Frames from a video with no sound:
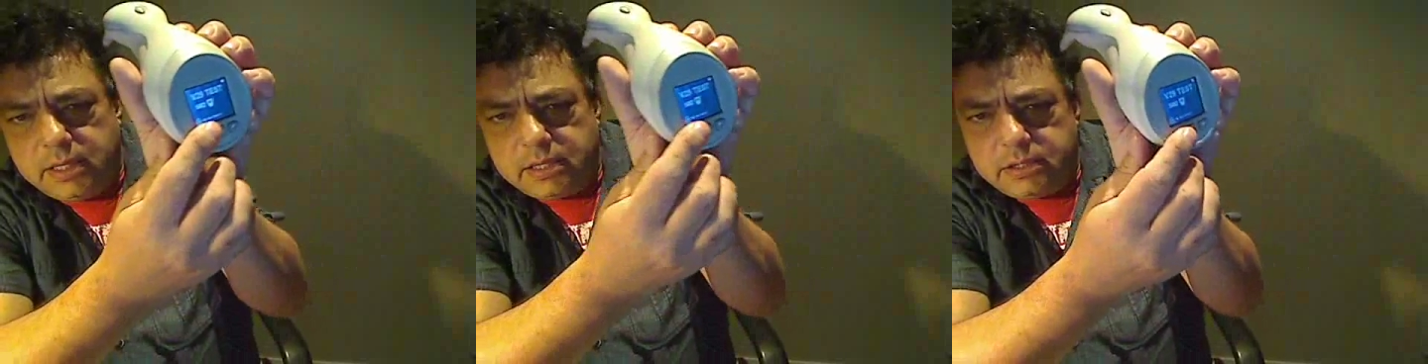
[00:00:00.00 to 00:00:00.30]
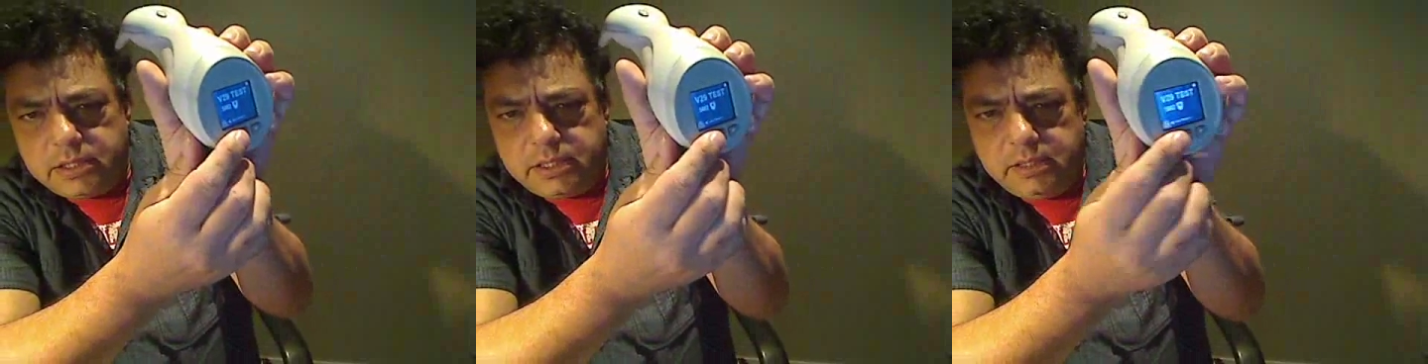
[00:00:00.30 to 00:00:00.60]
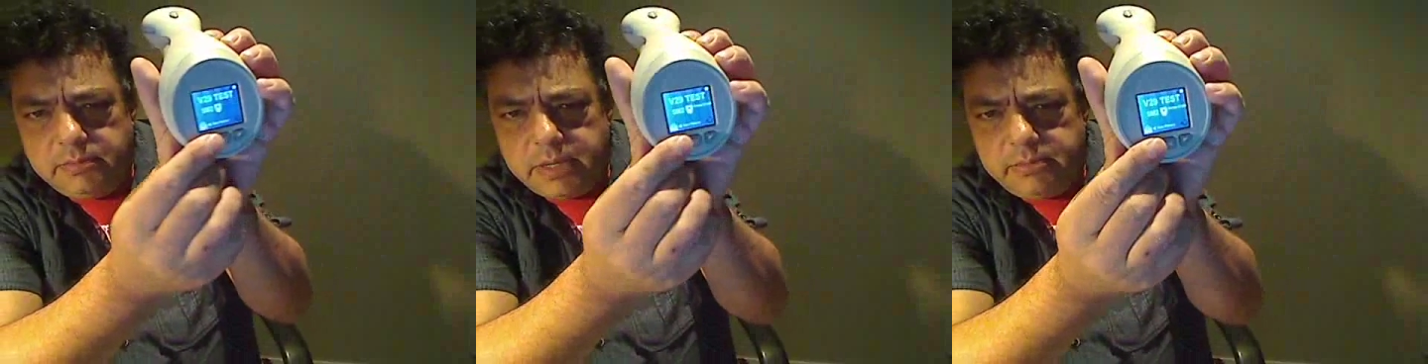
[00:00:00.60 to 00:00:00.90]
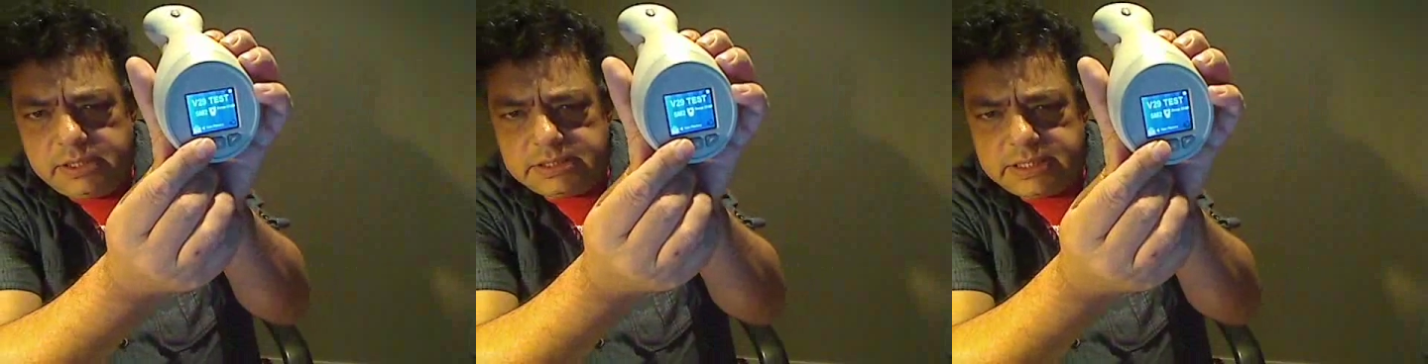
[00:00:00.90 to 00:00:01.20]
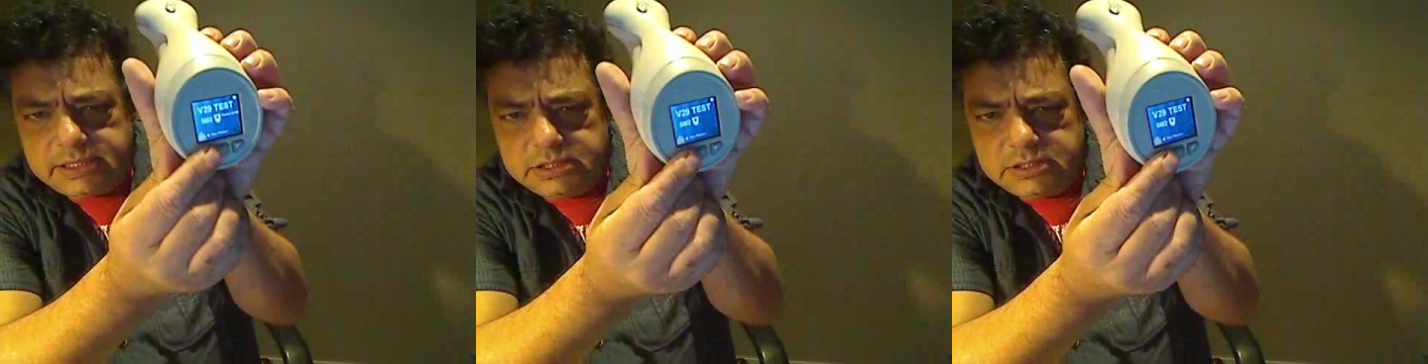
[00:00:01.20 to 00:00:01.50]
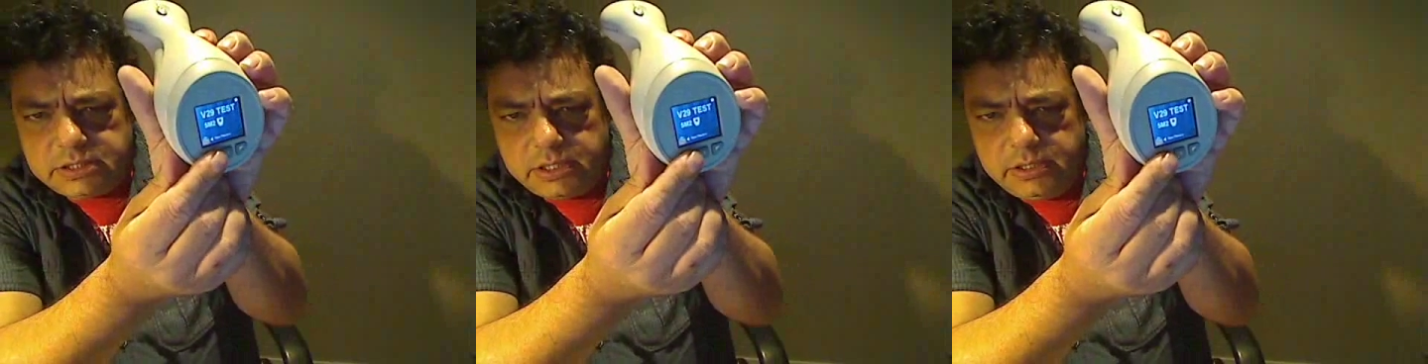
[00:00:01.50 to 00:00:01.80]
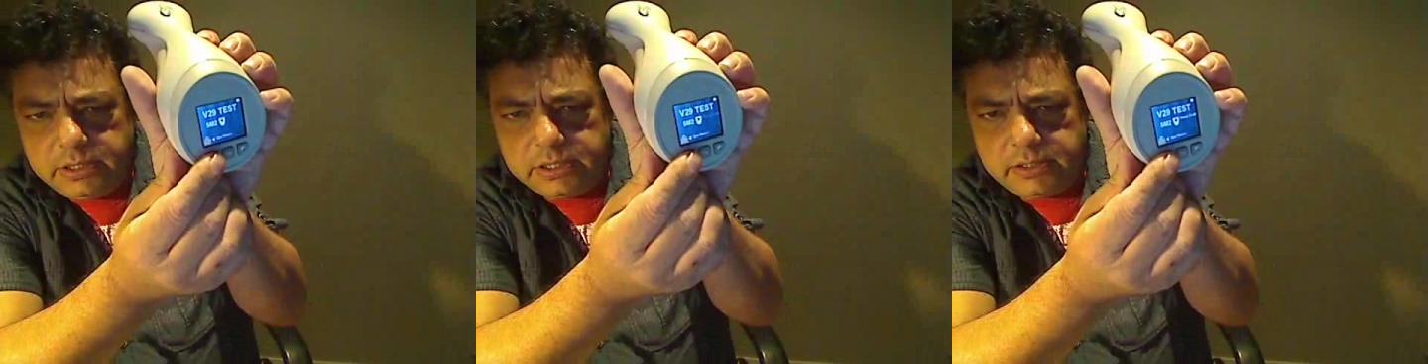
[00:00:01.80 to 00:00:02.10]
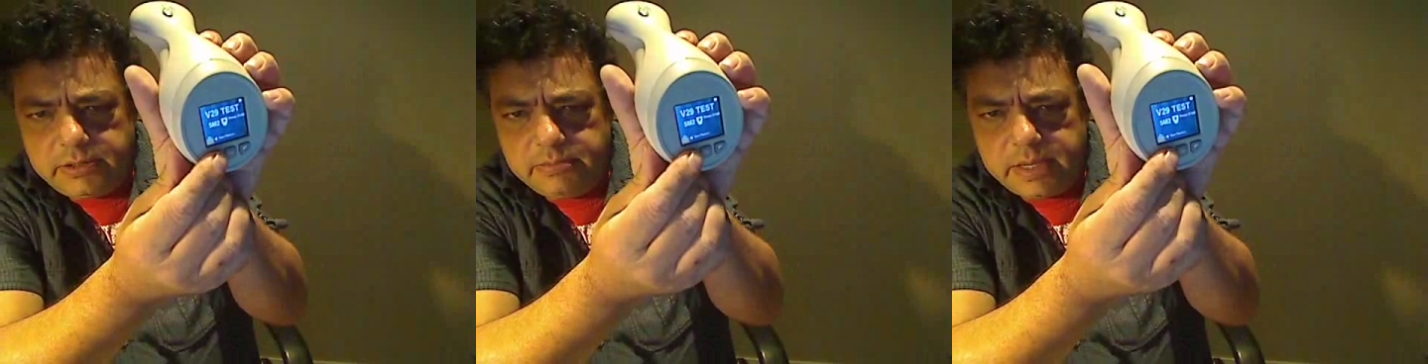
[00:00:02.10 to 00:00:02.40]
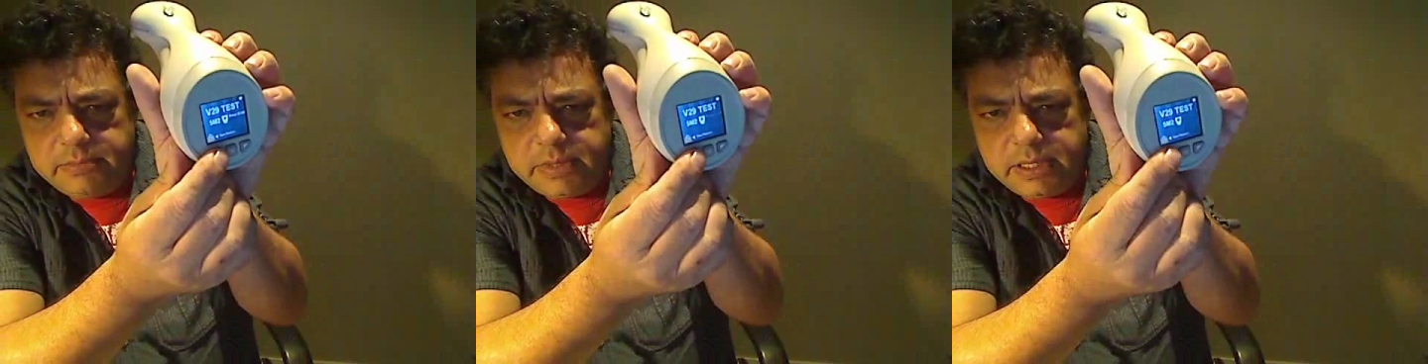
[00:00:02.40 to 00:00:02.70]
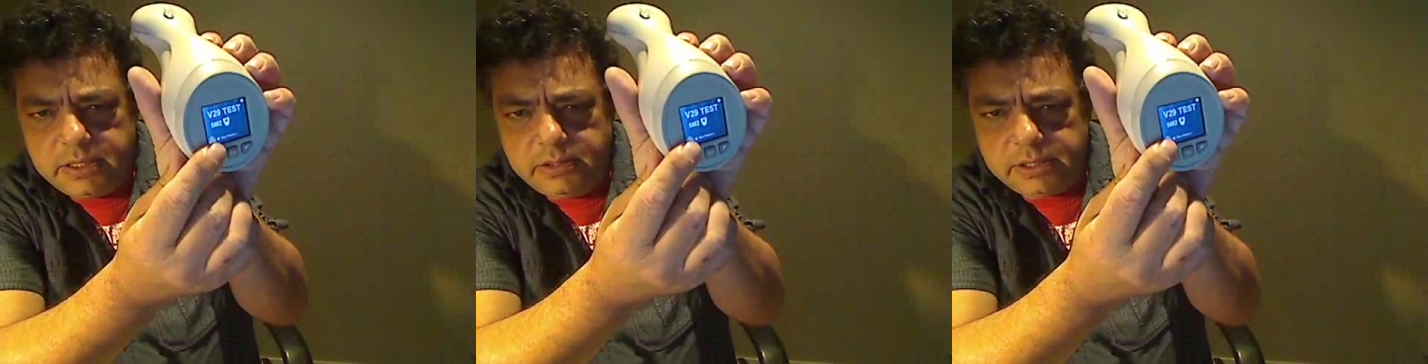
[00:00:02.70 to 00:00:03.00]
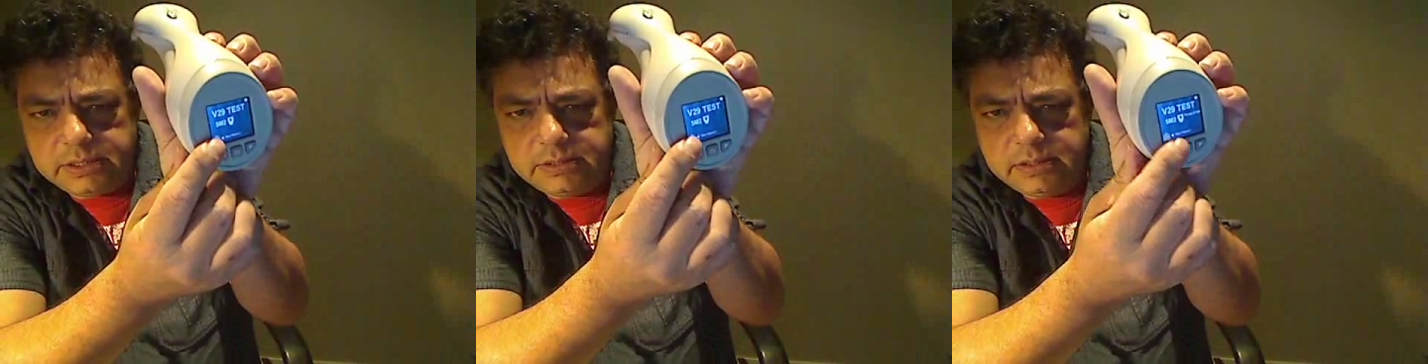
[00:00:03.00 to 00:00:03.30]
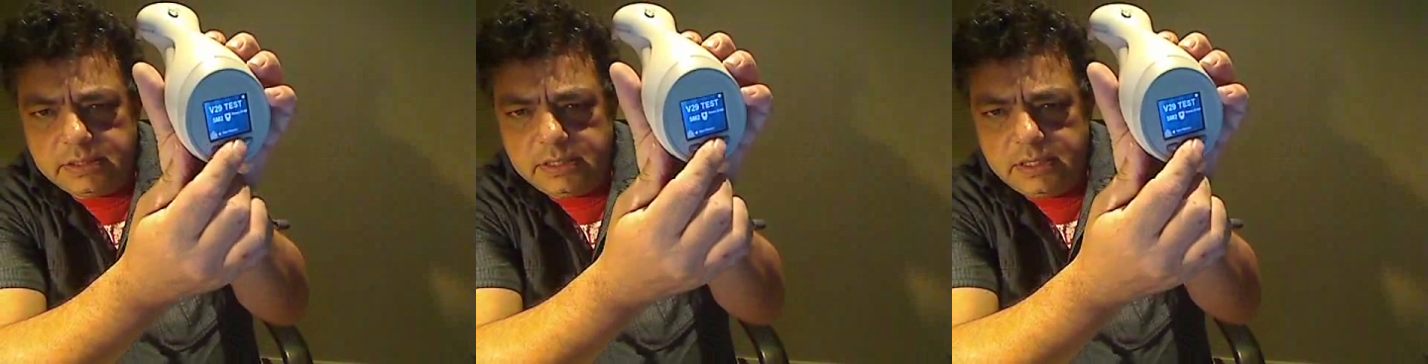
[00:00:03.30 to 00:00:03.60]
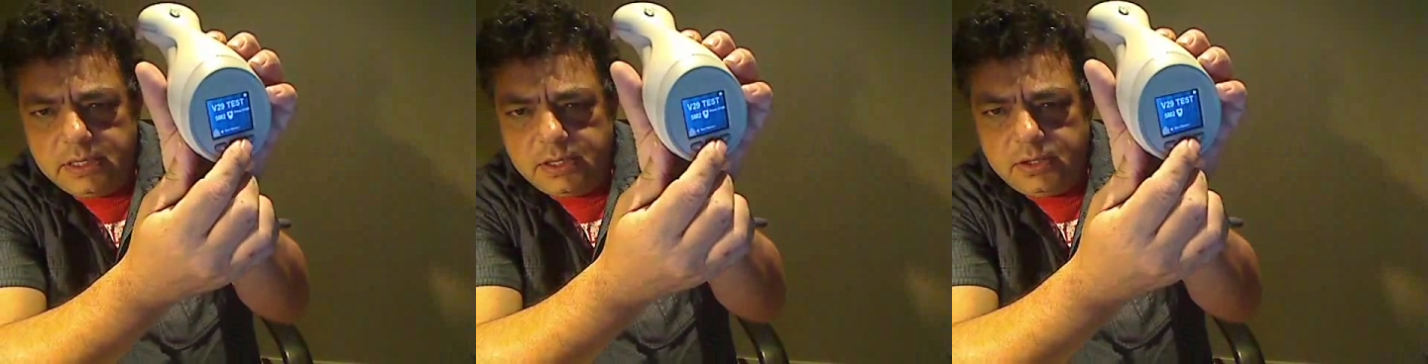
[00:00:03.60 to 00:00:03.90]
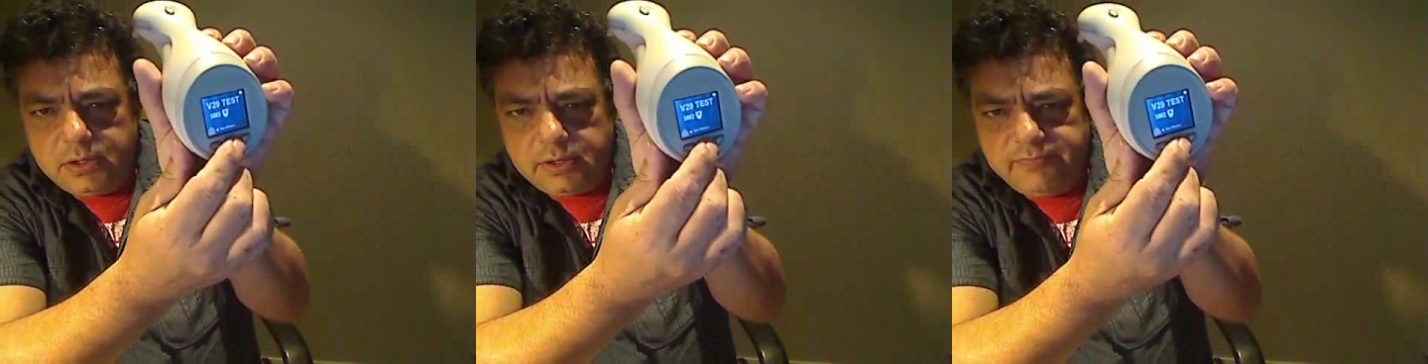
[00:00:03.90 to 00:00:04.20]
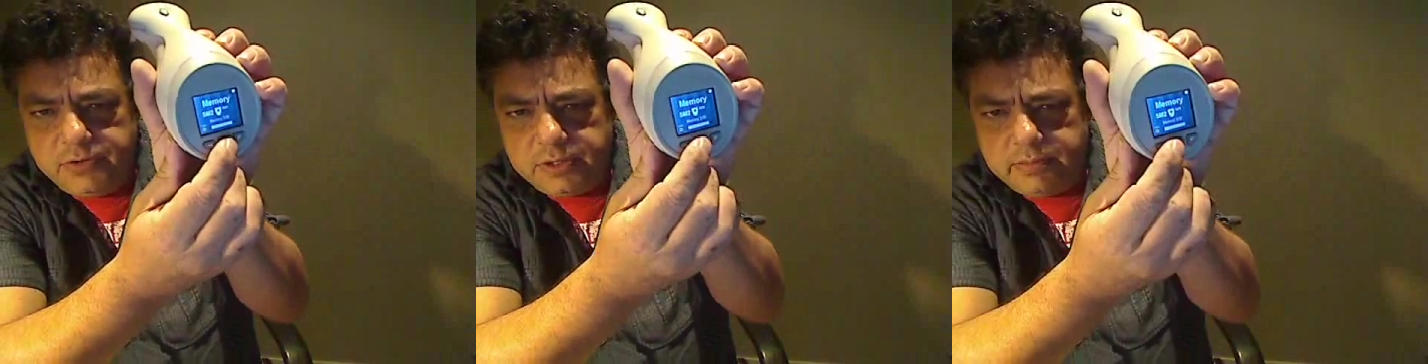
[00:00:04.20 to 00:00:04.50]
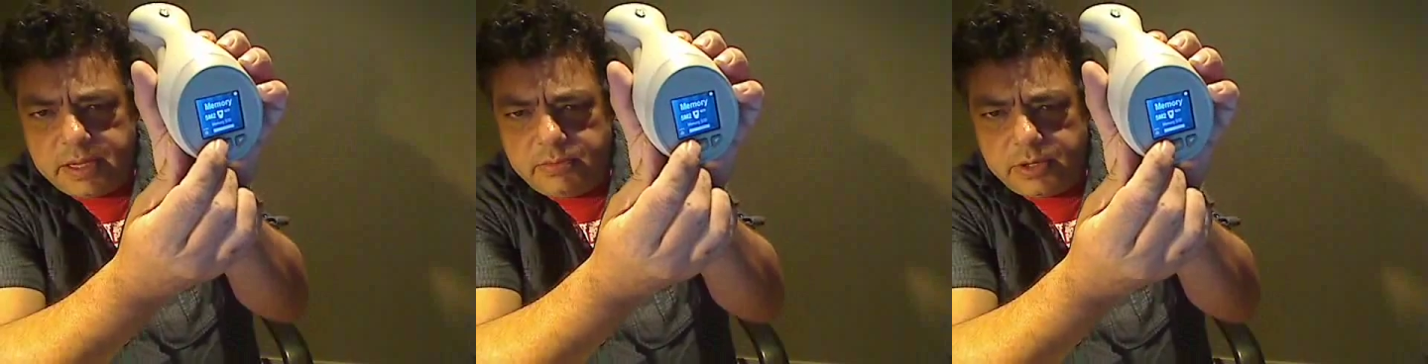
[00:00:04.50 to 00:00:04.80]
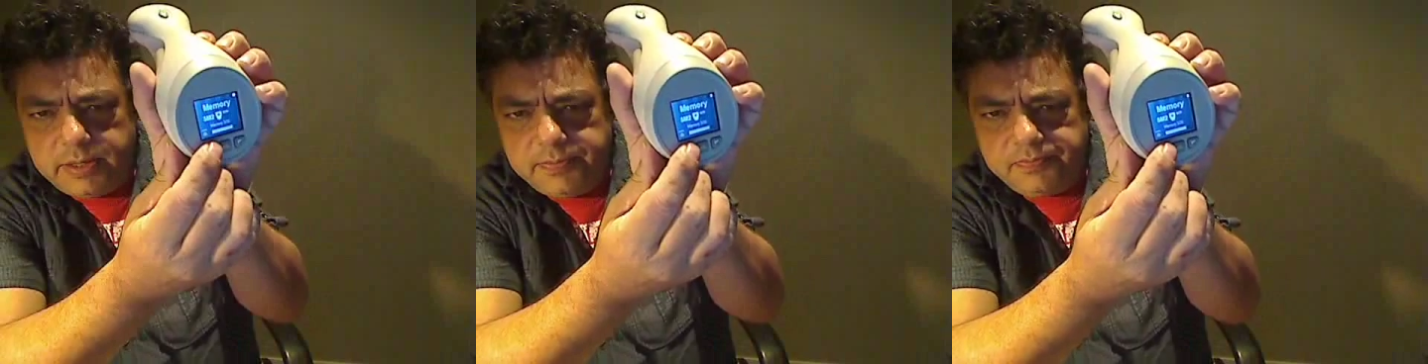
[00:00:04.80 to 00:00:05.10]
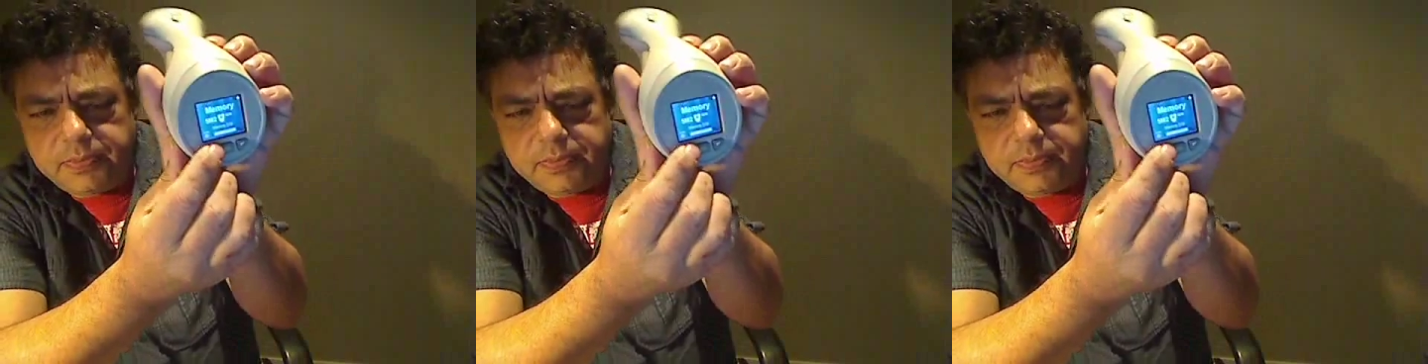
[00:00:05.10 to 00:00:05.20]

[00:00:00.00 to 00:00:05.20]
30 memory section, so you can remember, you can view the memory